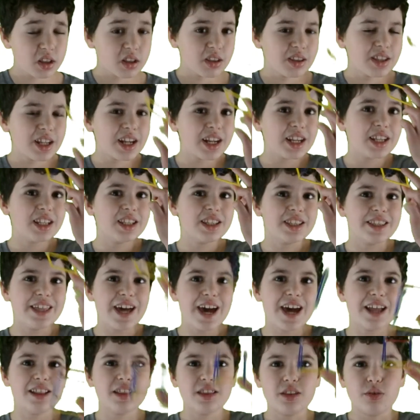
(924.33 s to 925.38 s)
that,
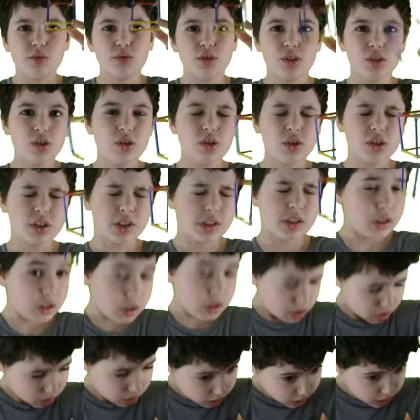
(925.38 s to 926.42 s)
that the result
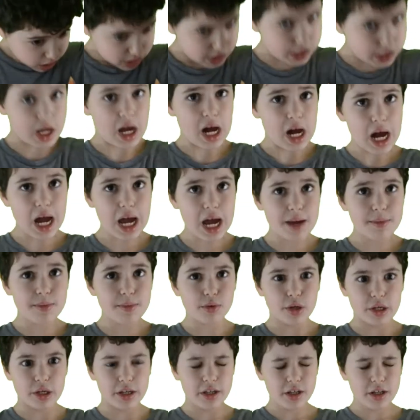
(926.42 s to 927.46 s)
is a
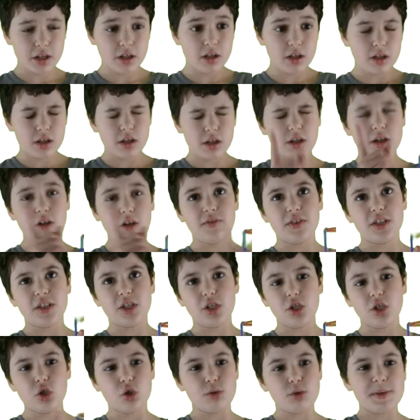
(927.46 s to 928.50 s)
hybrid of the
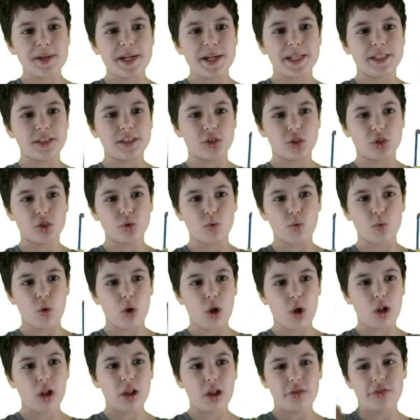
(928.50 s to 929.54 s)
cube and its
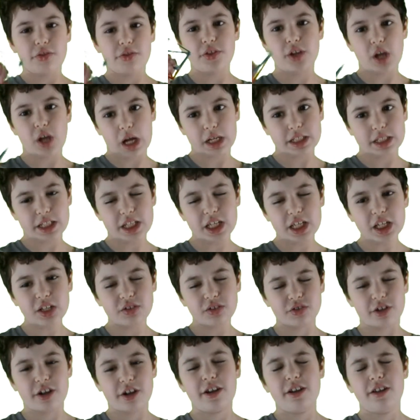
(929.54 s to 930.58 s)
dual, the
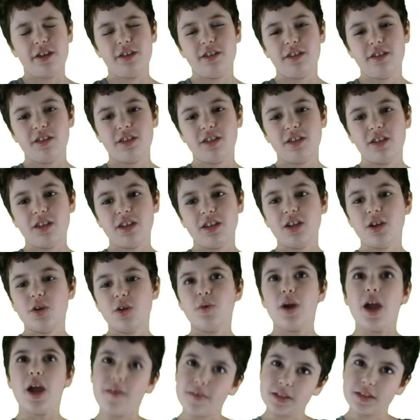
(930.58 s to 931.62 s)
octahedron.
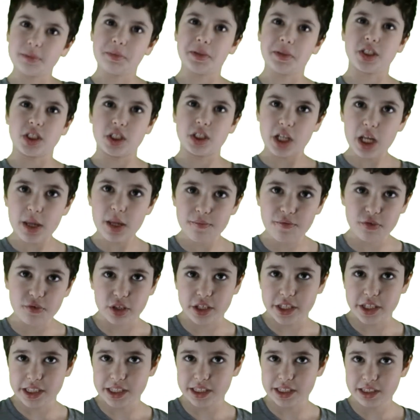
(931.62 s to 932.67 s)
We have a special name for
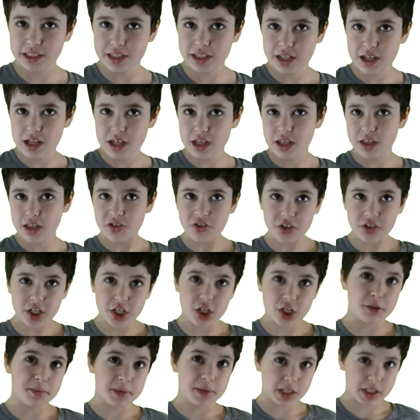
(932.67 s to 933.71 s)
this, the
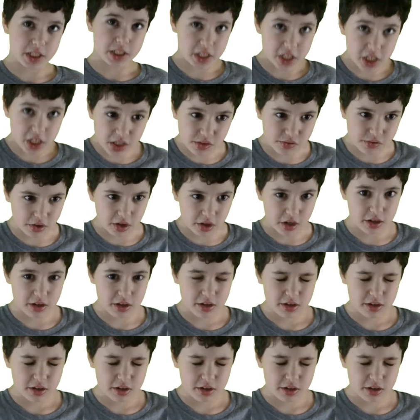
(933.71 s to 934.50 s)
cube octahedron.